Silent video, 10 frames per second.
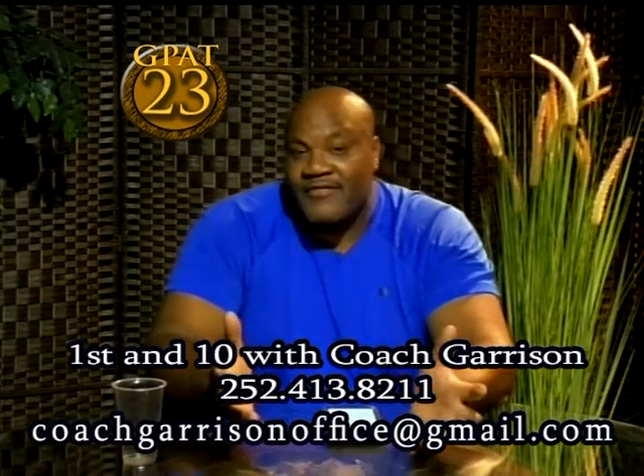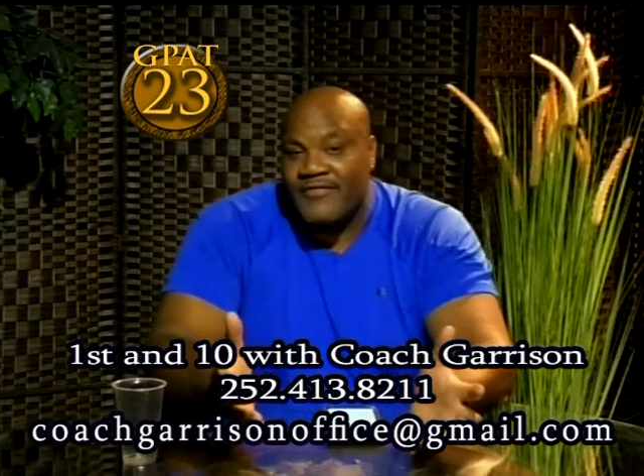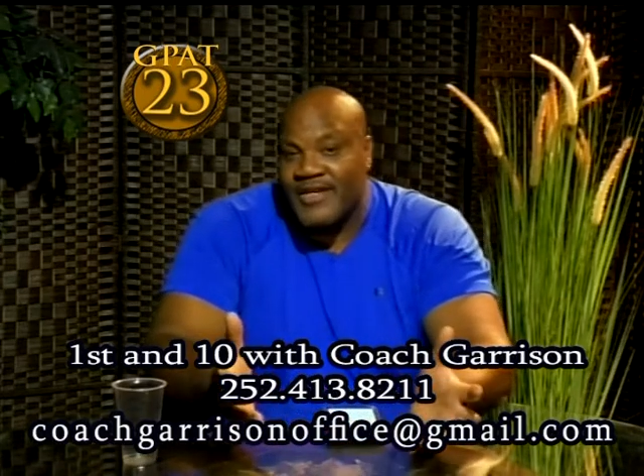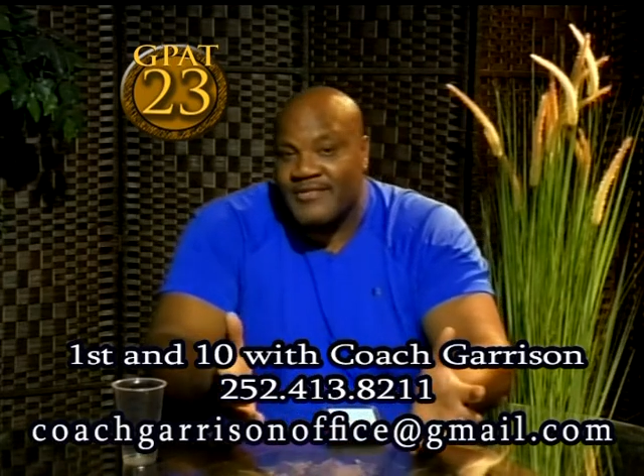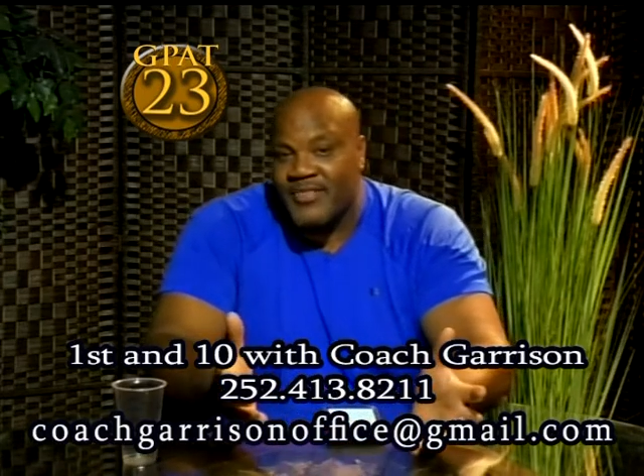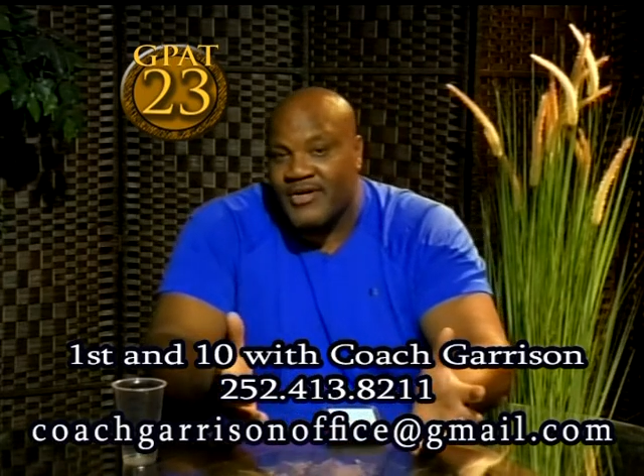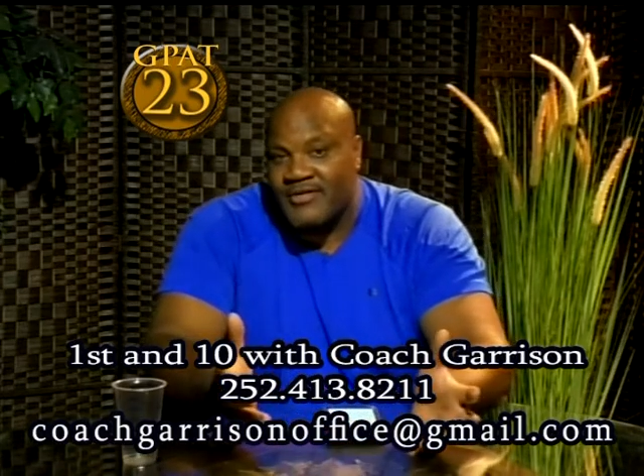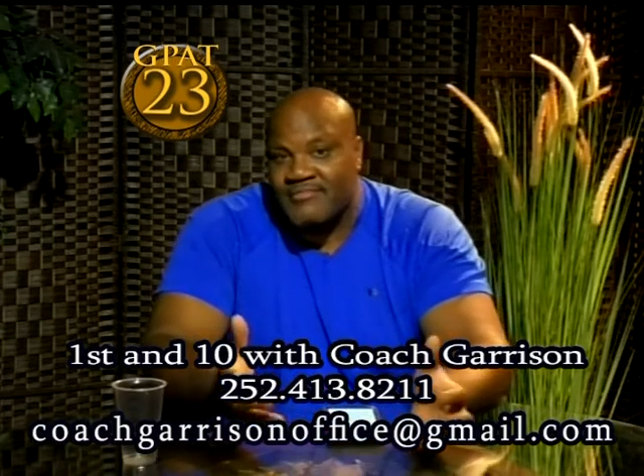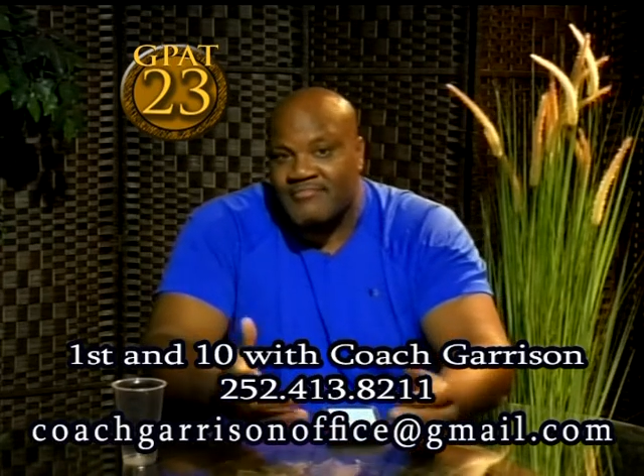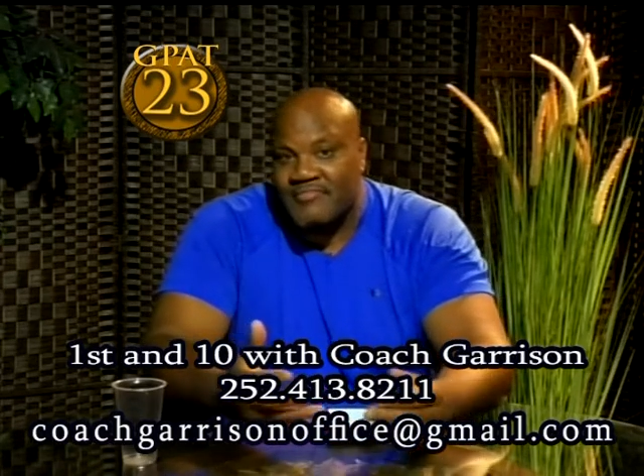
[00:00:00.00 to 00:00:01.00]
Facebook.
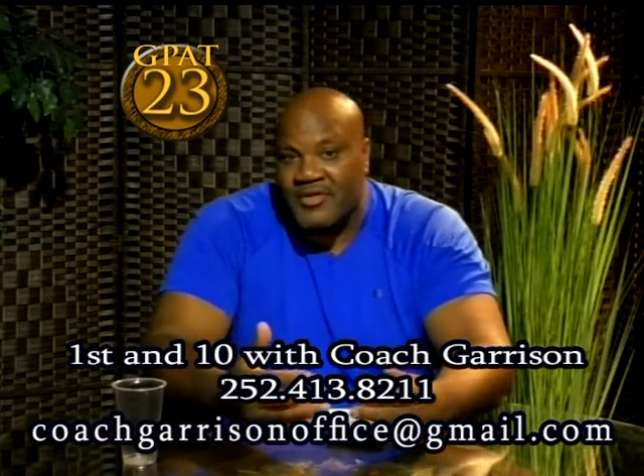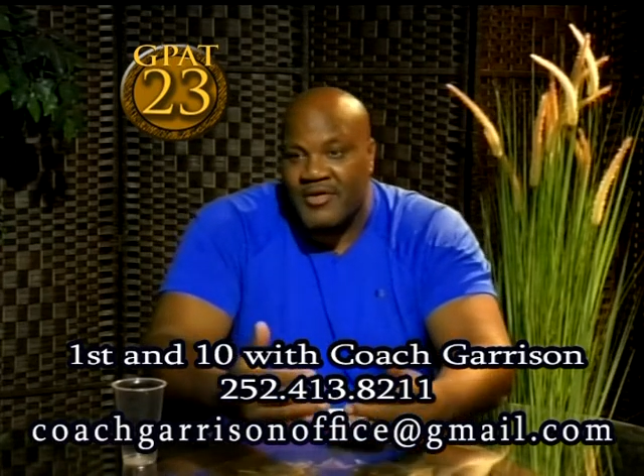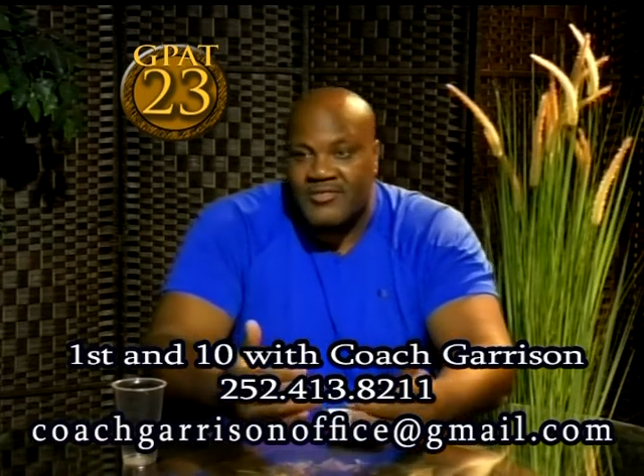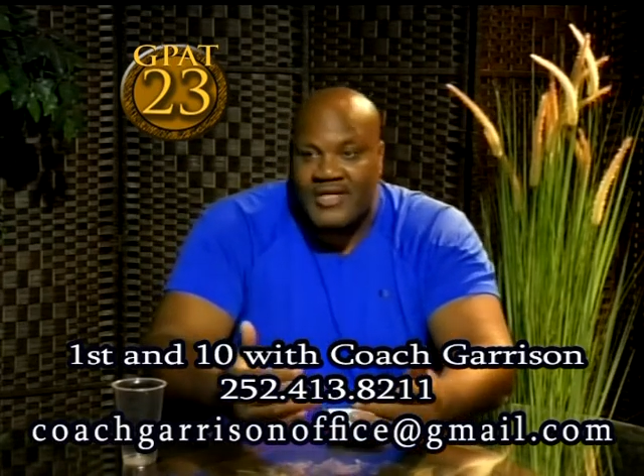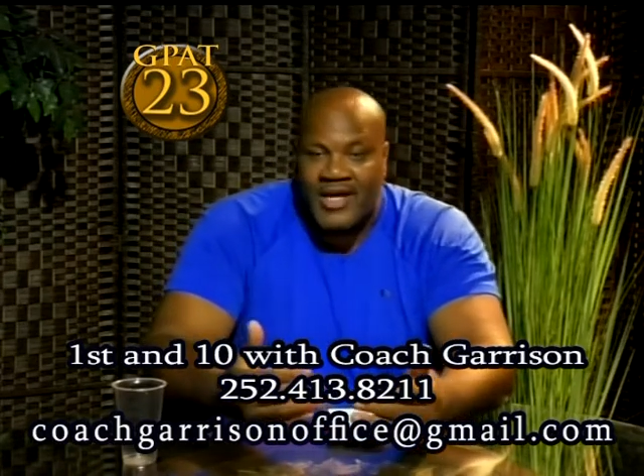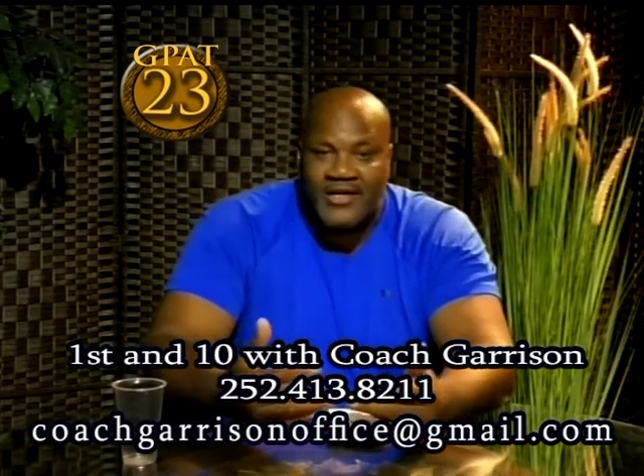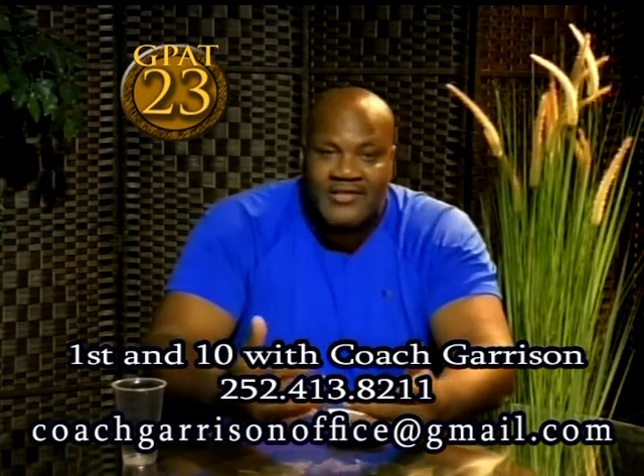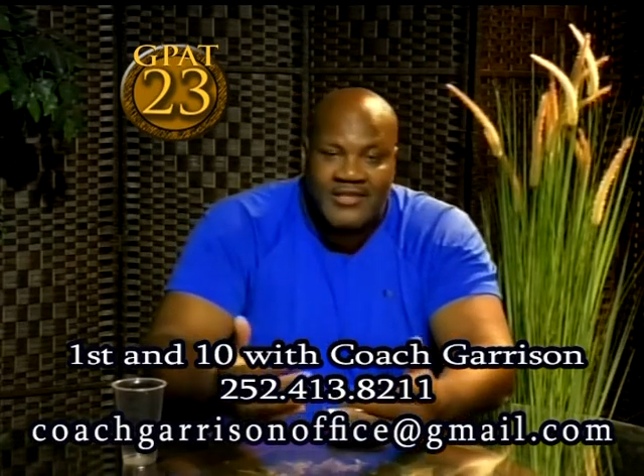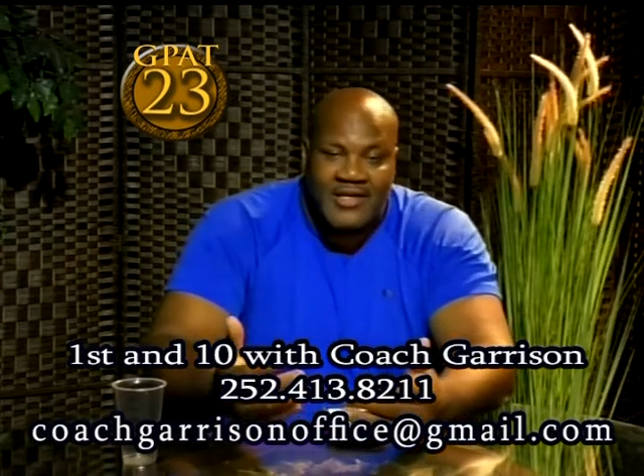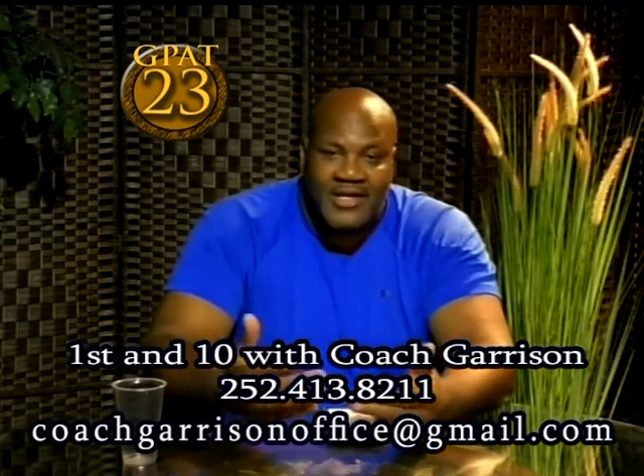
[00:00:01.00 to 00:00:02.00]
Coach
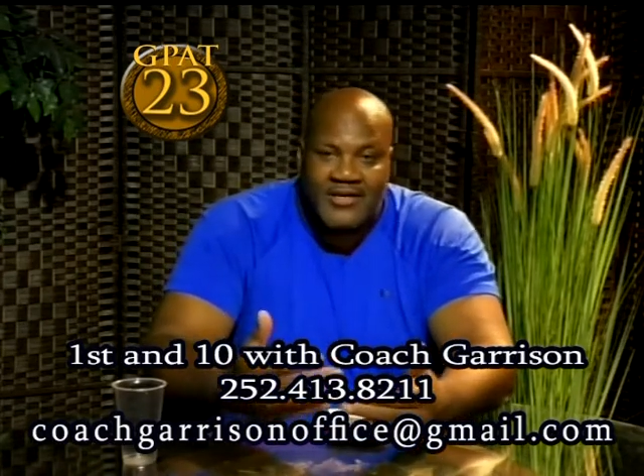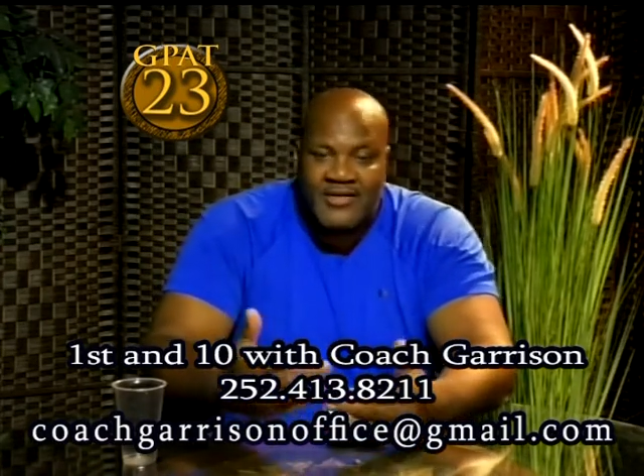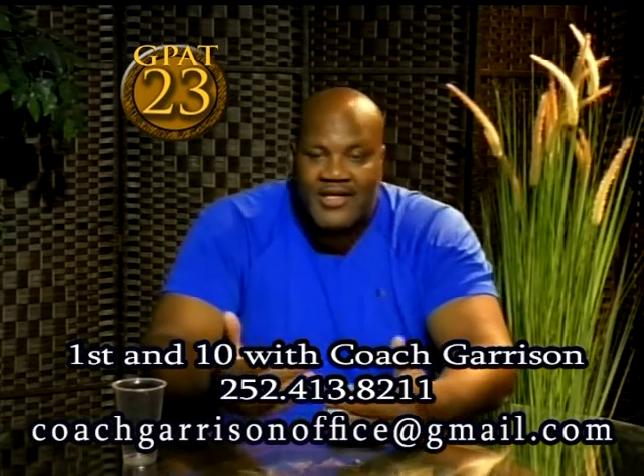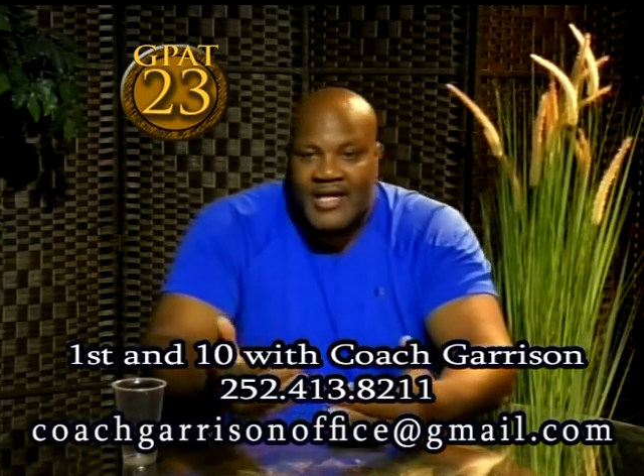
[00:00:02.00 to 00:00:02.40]
Garrison here.